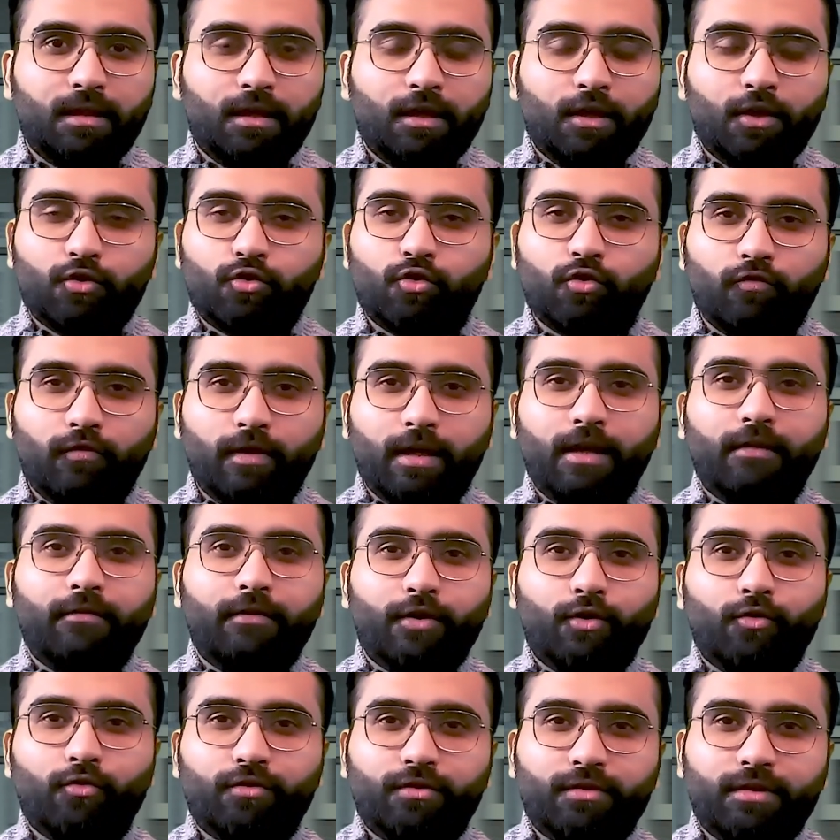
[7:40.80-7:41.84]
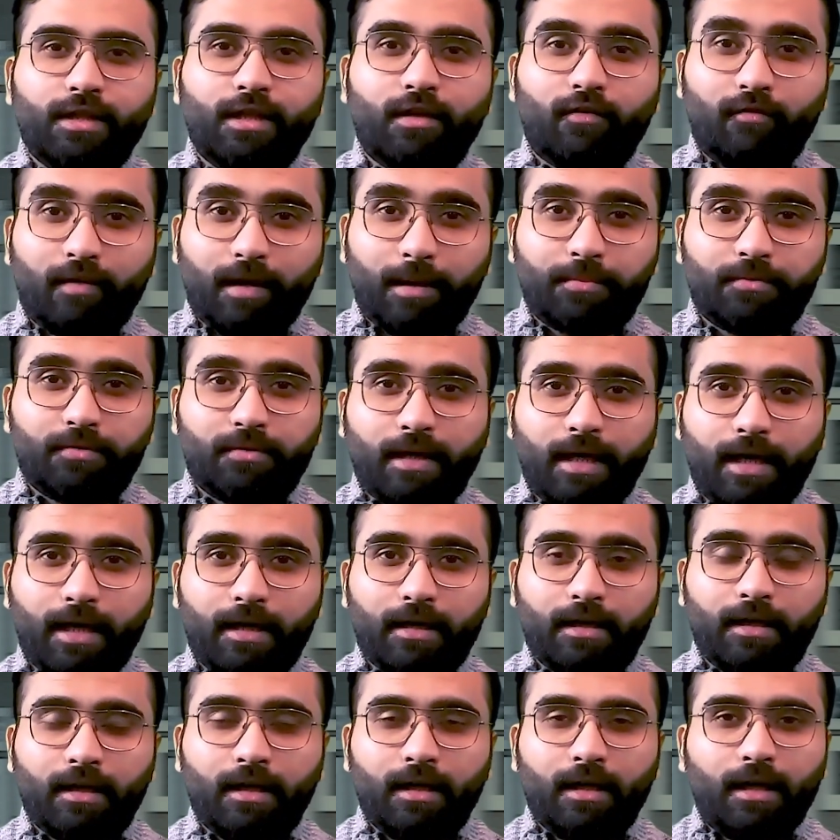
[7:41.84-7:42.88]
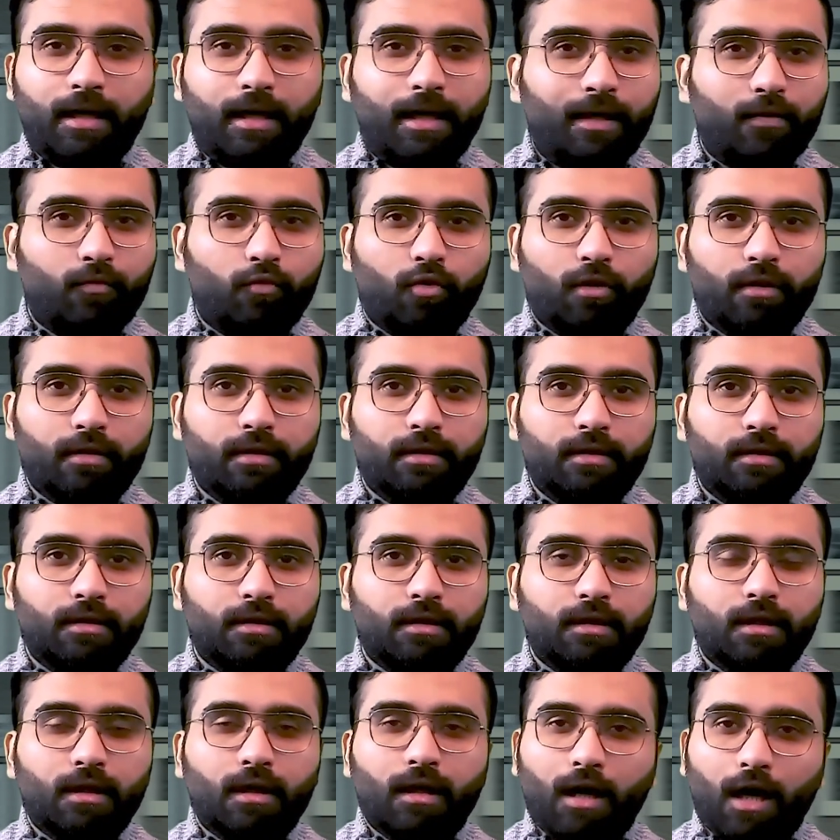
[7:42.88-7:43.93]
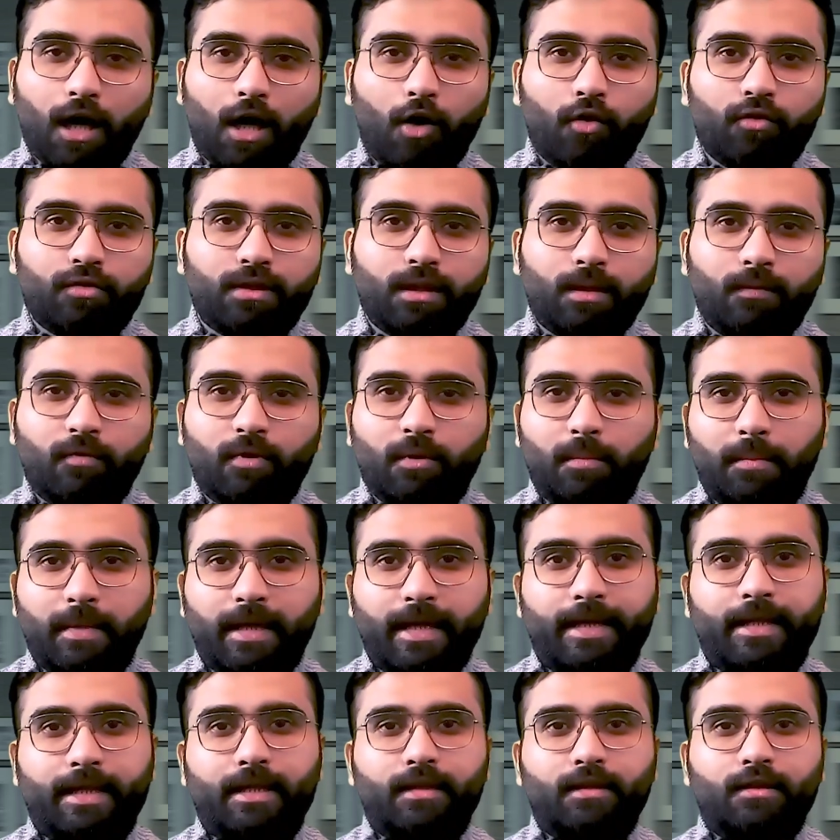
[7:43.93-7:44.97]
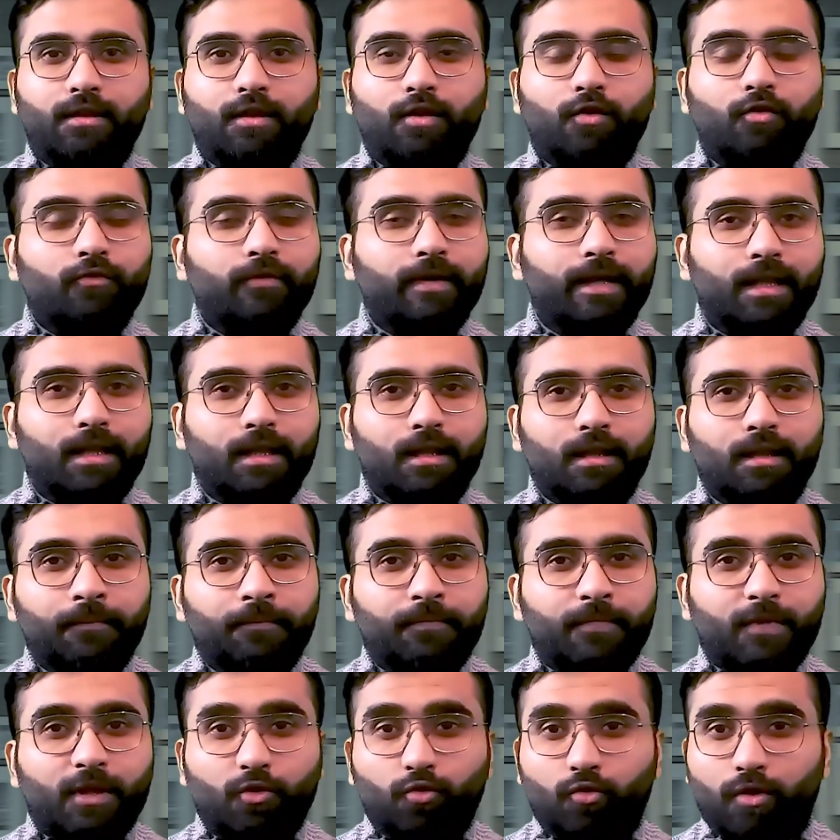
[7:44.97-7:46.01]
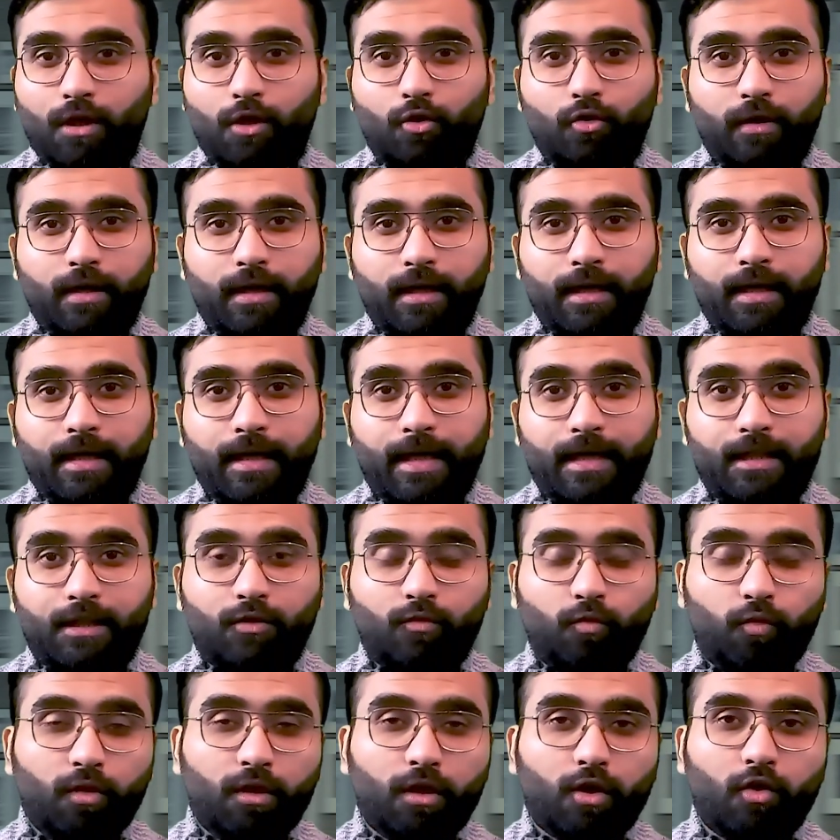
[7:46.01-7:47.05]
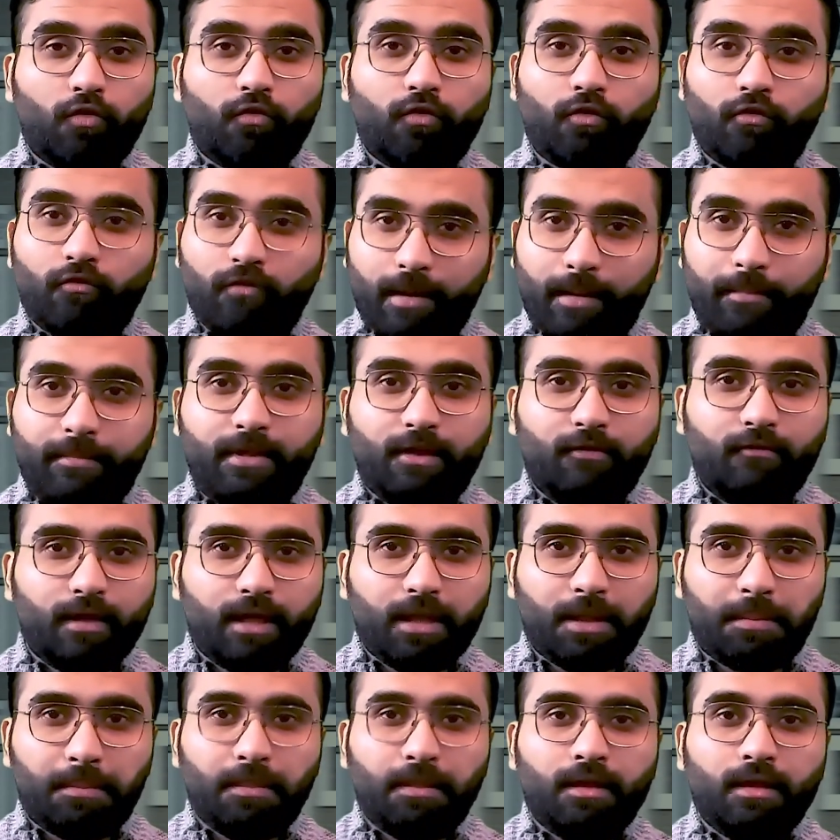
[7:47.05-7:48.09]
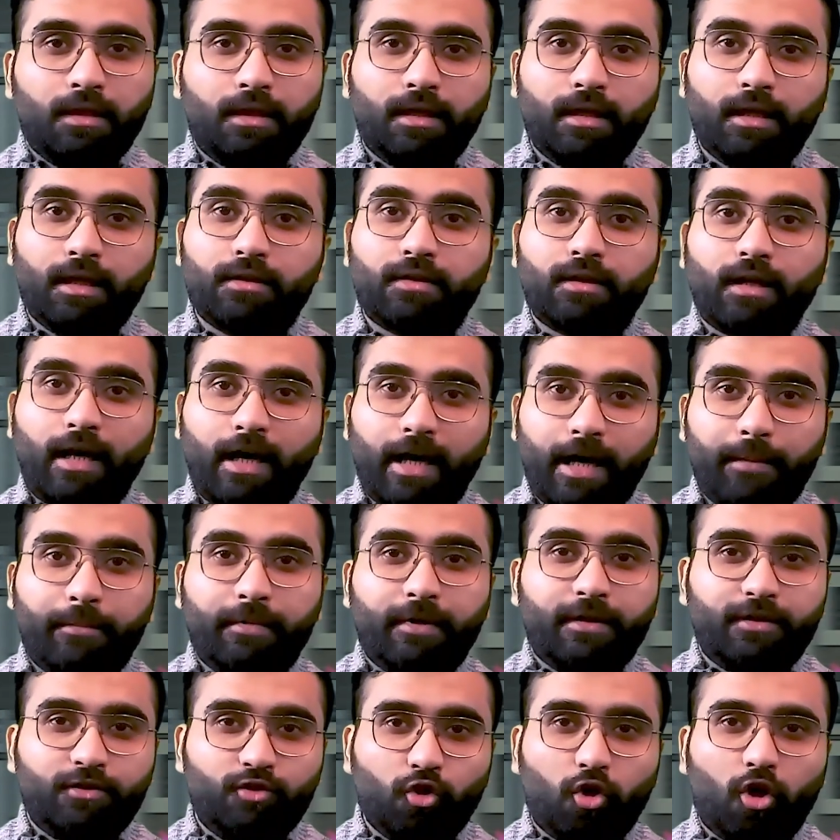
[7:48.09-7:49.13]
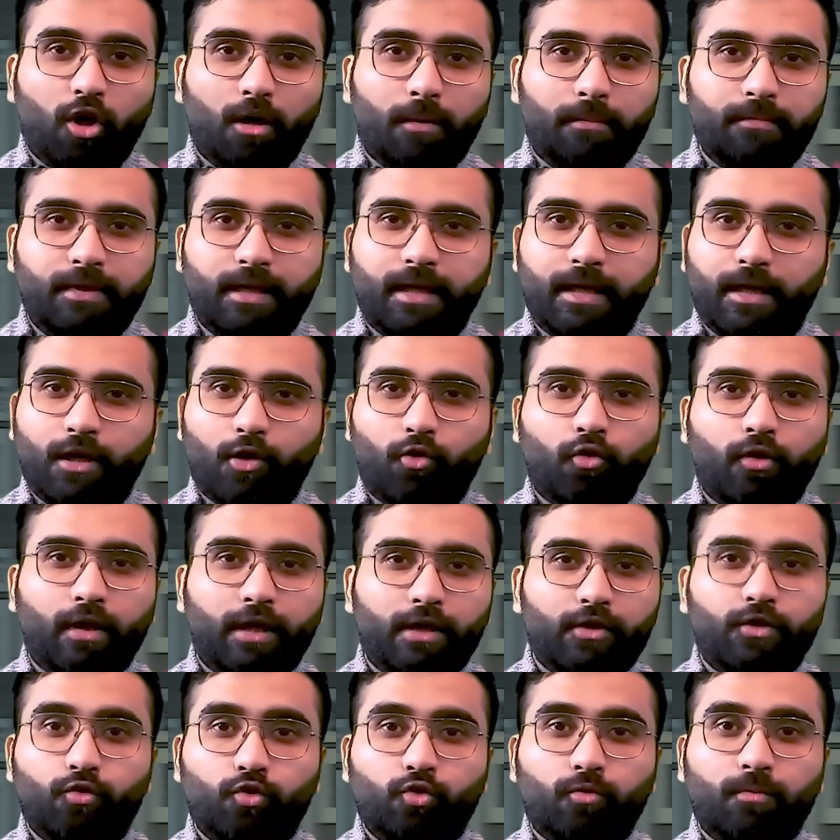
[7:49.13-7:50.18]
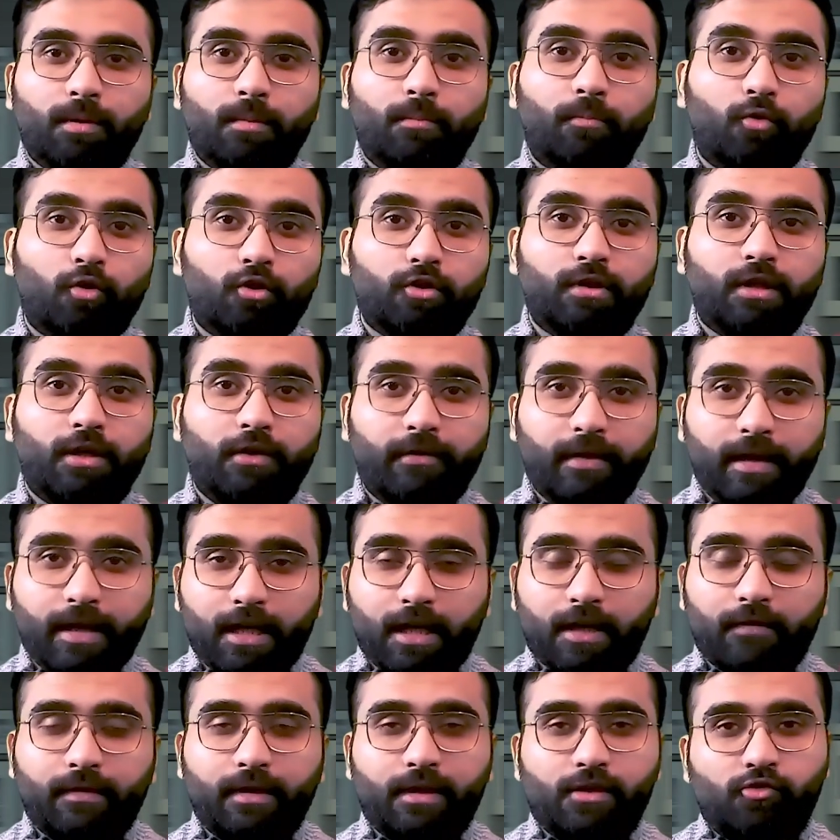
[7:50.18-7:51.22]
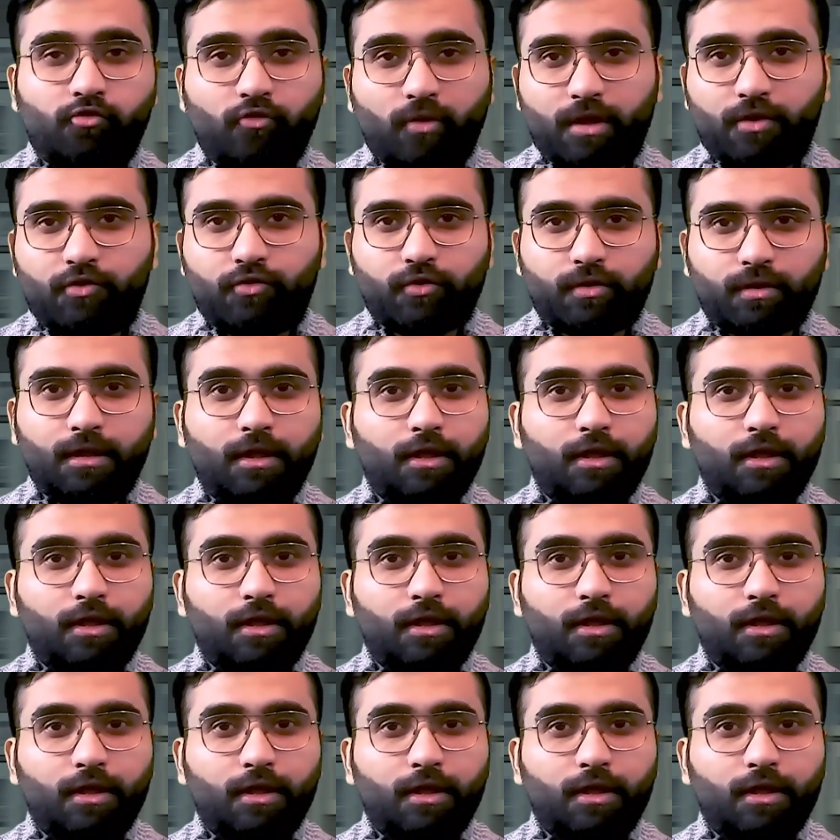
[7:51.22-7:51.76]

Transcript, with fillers: So whenever you see a website and wonder how someone made it, well, you are looking at the work of a web developer. It is a hybrid job that requires you to be both creative and structured.